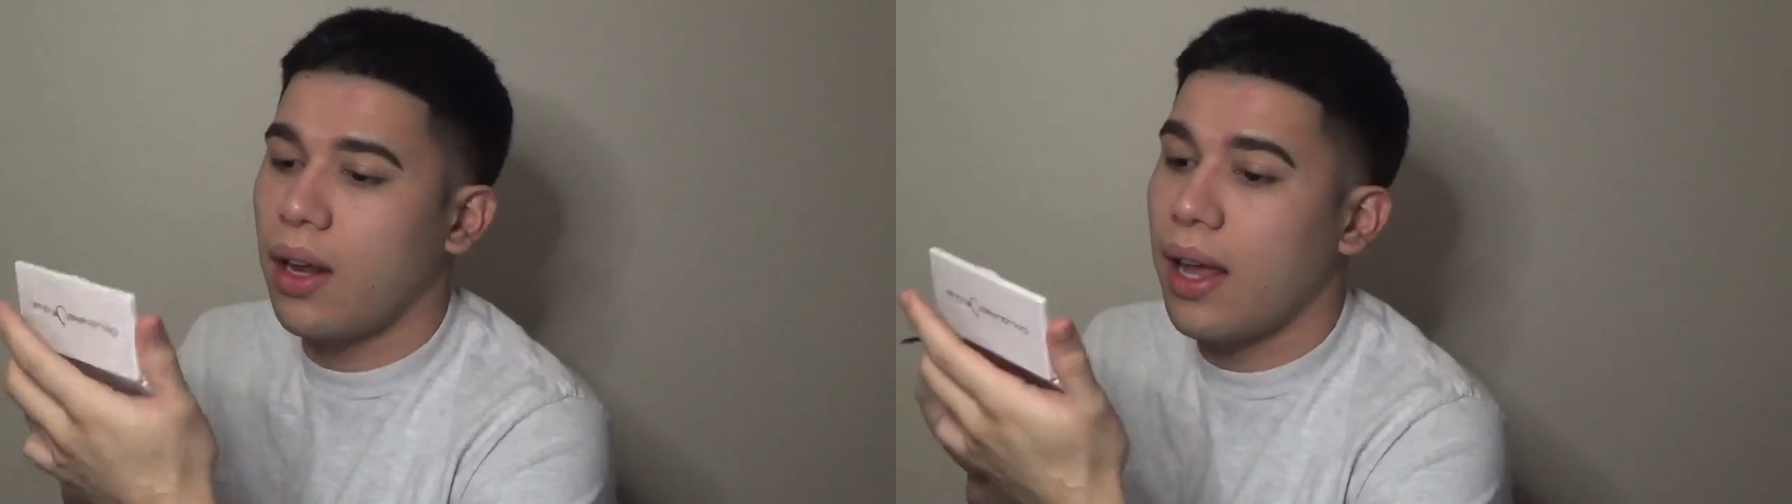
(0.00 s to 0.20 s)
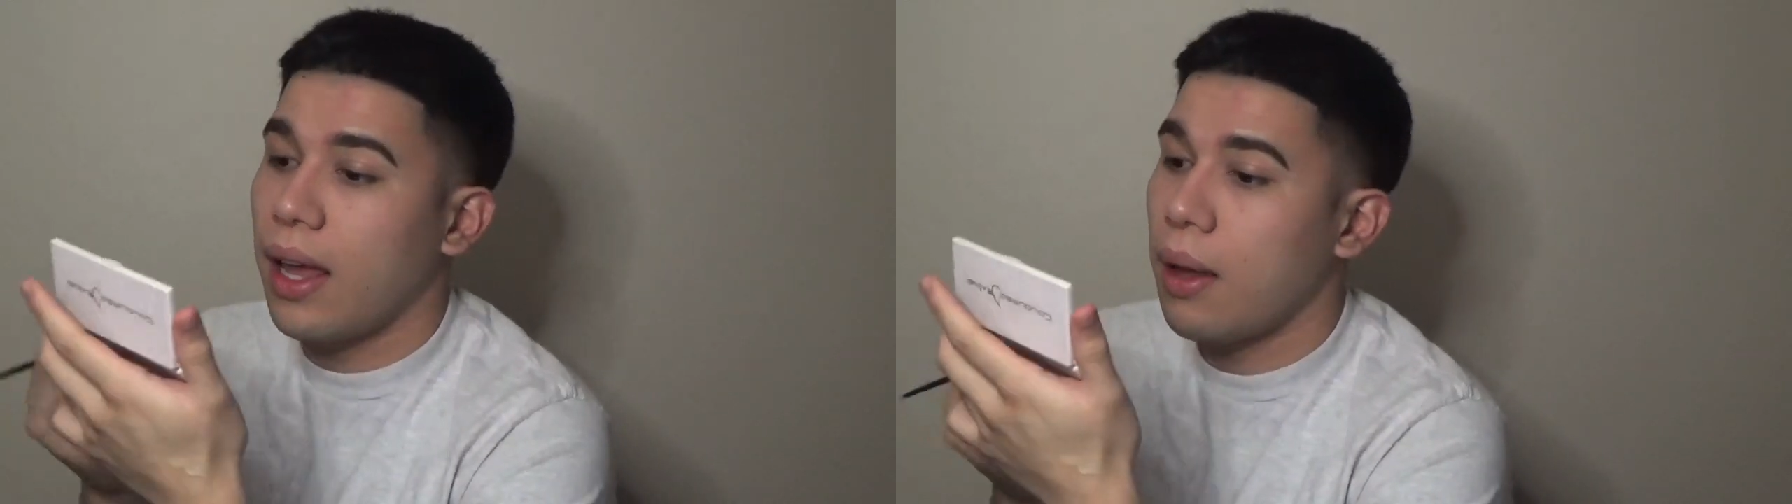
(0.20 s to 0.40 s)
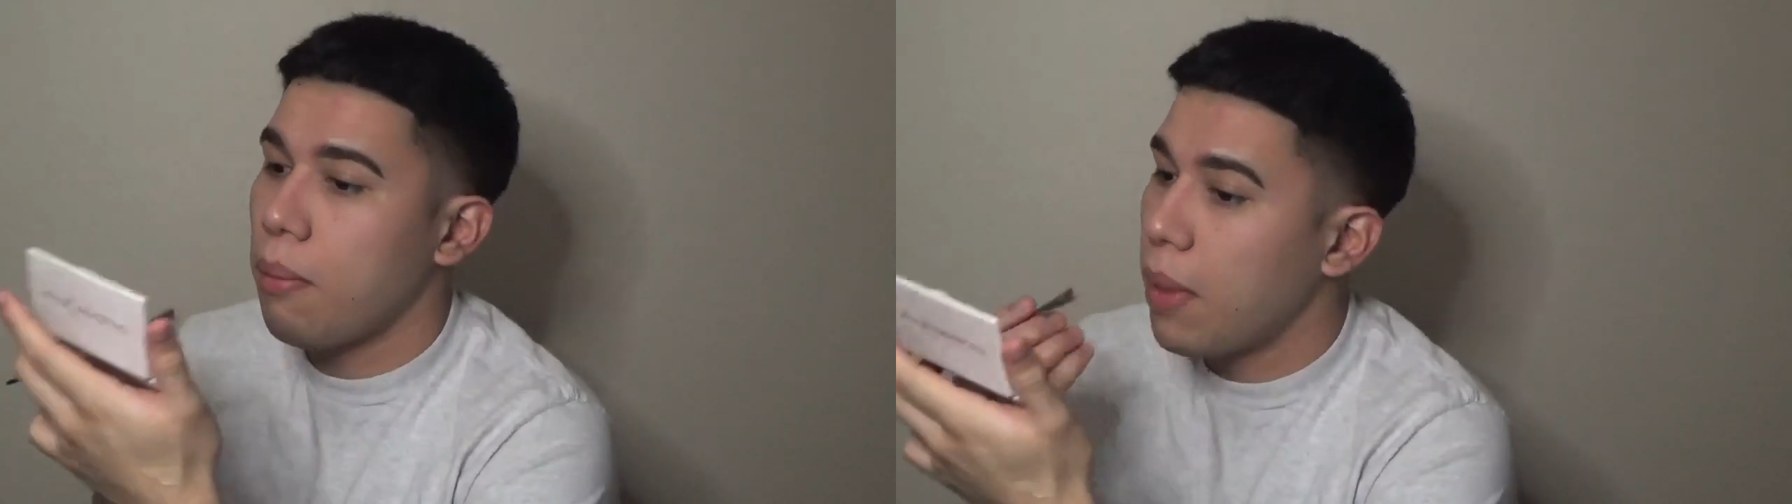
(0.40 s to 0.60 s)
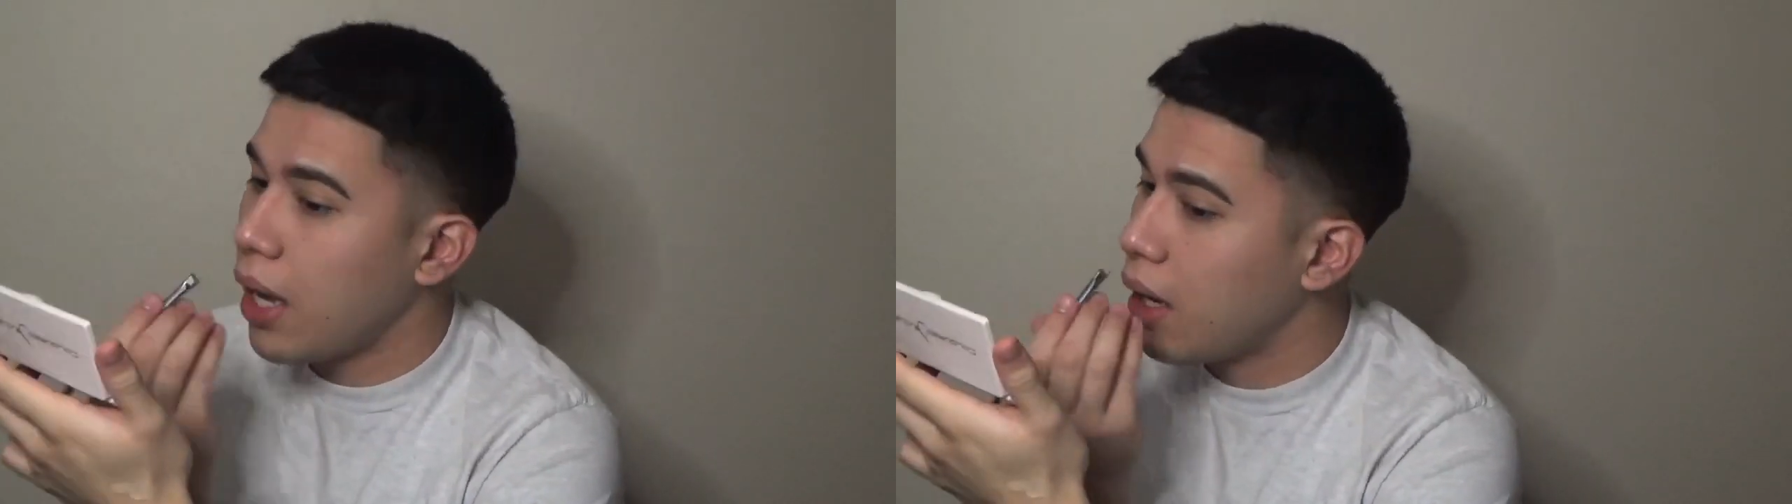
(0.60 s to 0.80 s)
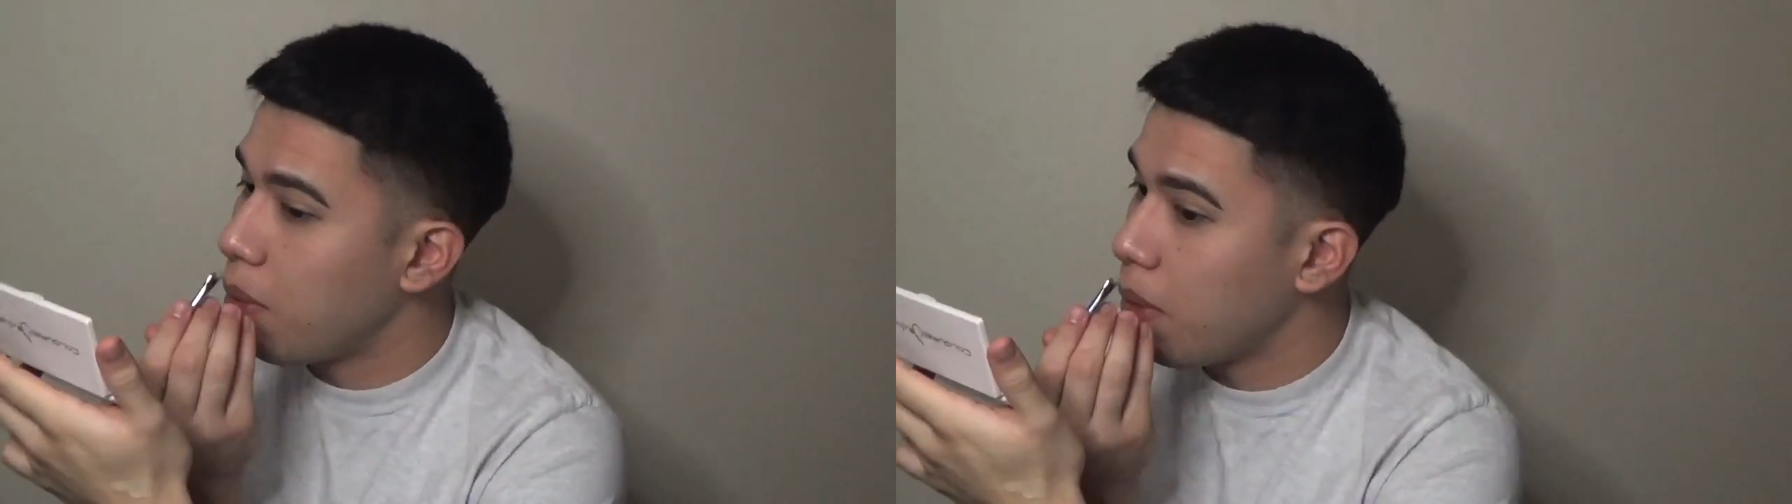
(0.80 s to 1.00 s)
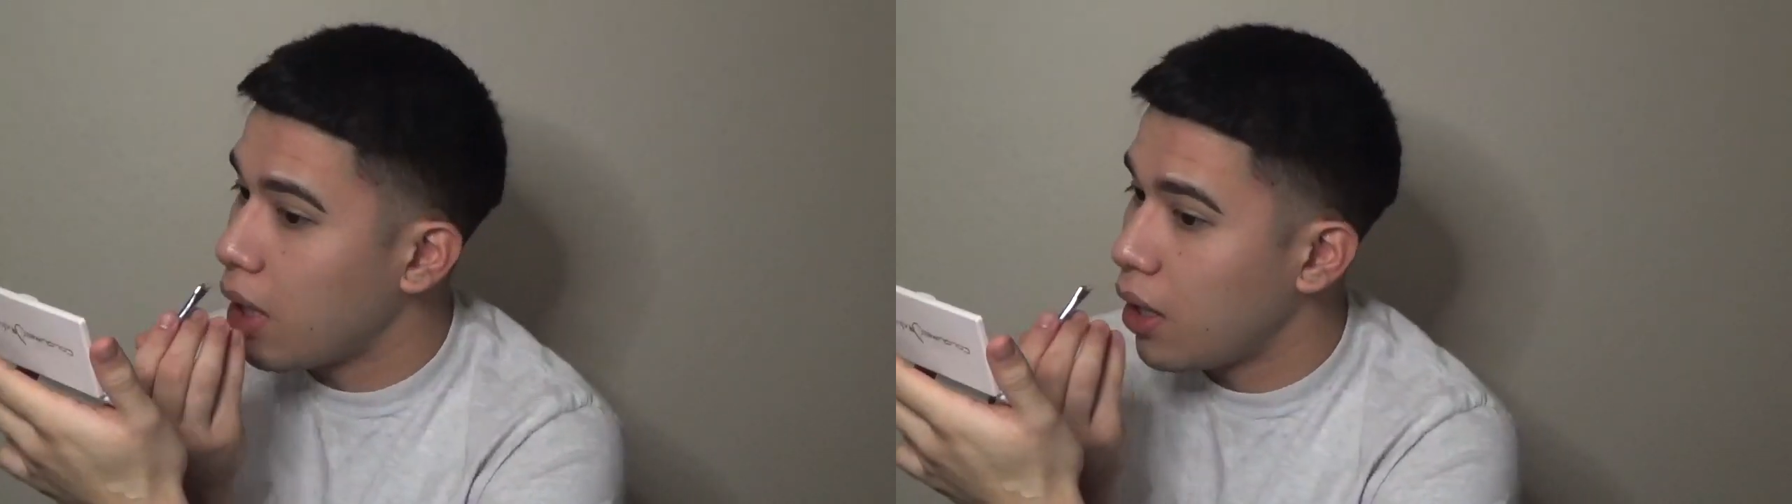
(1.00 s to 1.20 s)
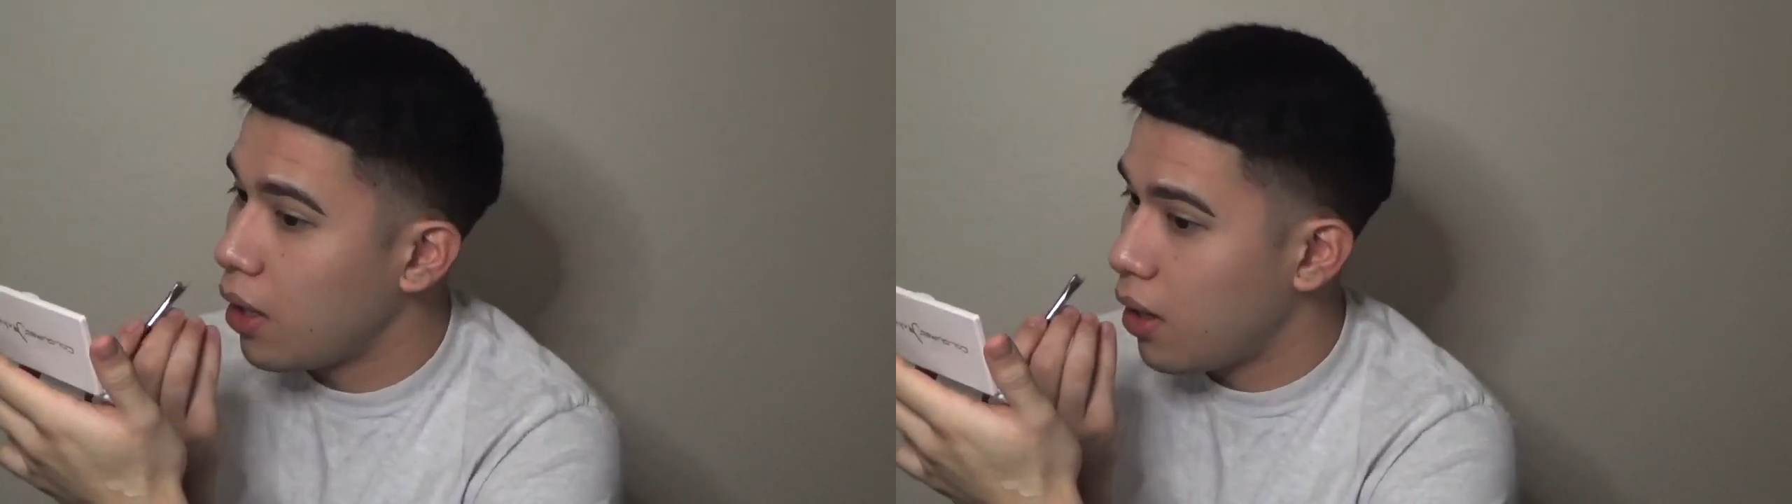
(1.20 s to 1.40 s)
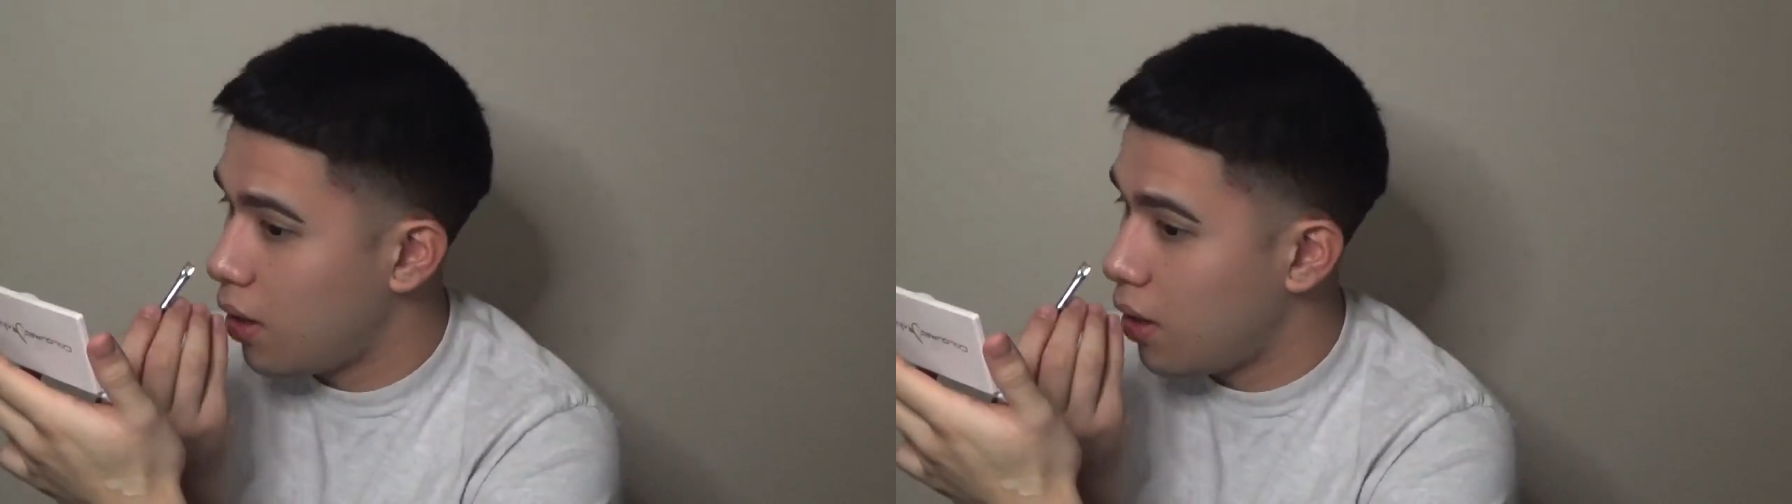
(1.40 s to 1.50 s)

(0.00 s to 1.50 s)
It made me